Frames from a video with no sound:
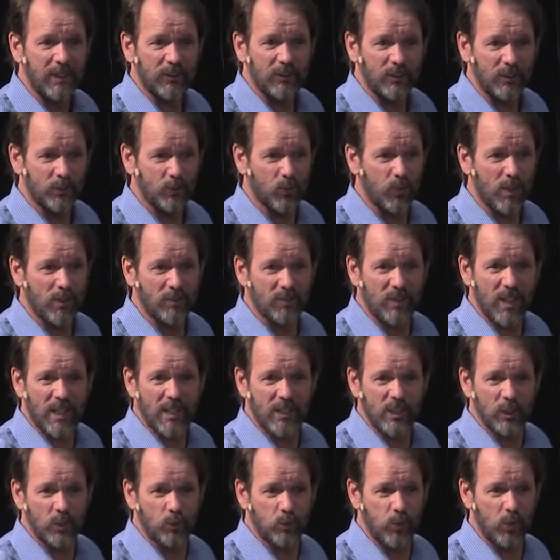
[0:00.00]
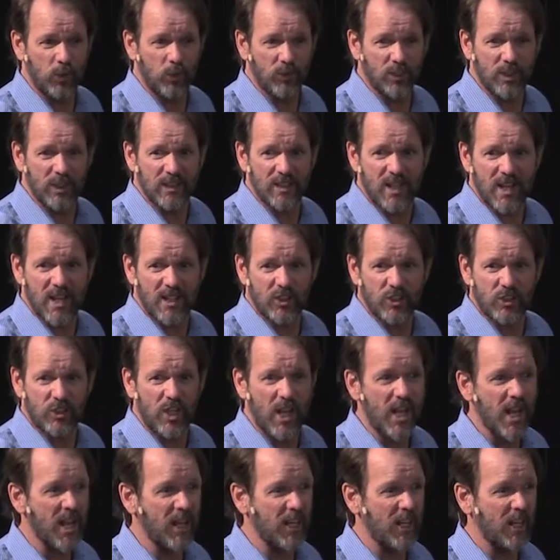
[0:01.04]
There's one thing this world cannot
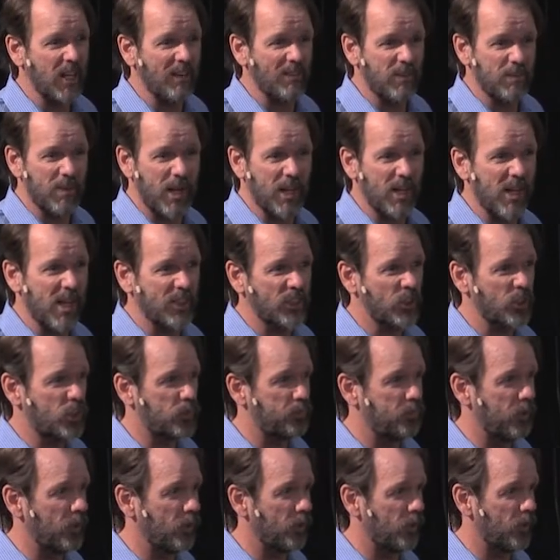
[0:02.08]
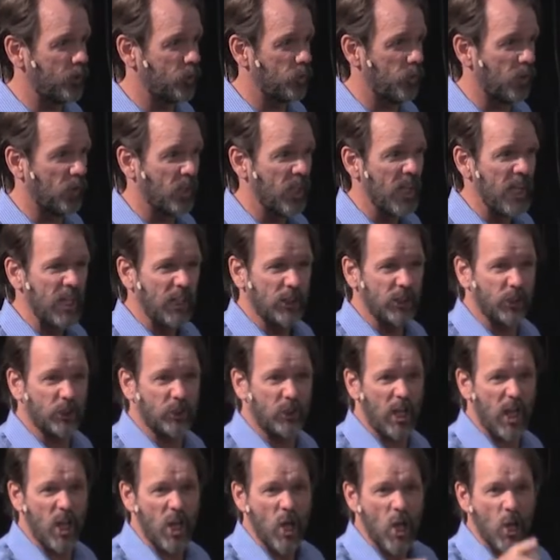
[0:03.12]
stand, and everybody has a spirit of this world, is to
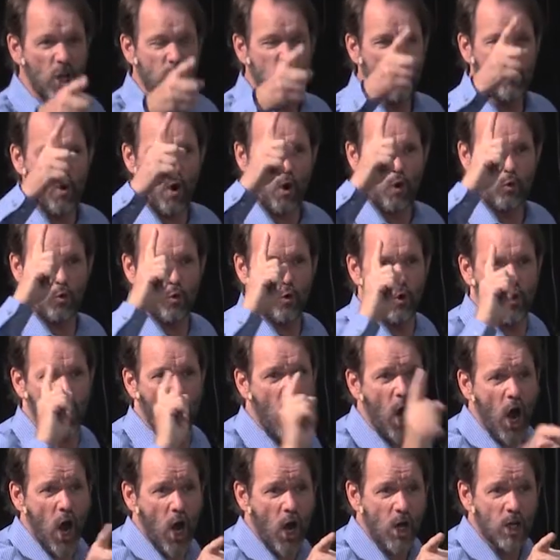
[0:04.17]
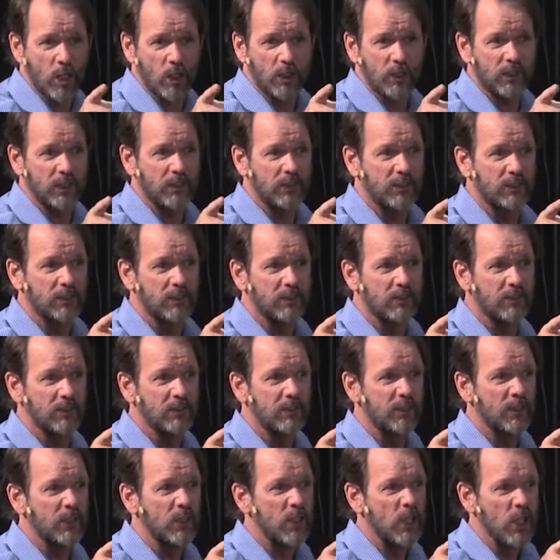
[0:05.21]
say you are wrong
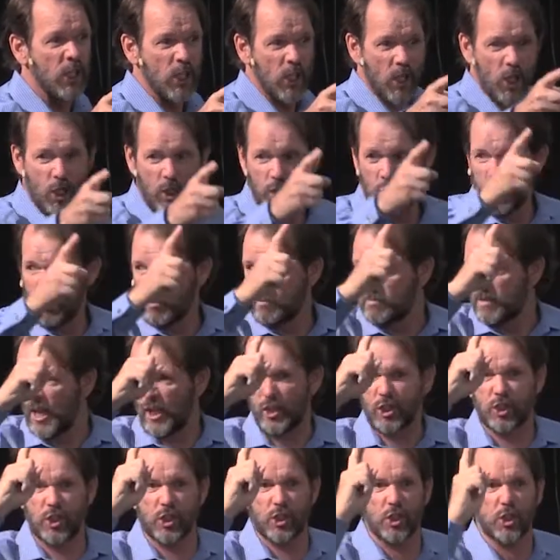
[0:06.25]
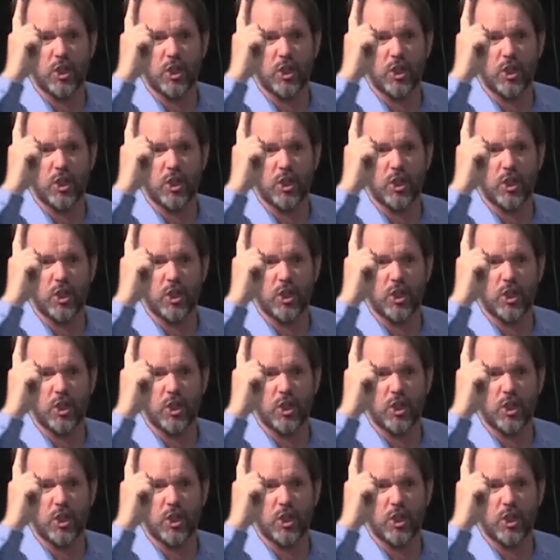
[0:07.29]
and you must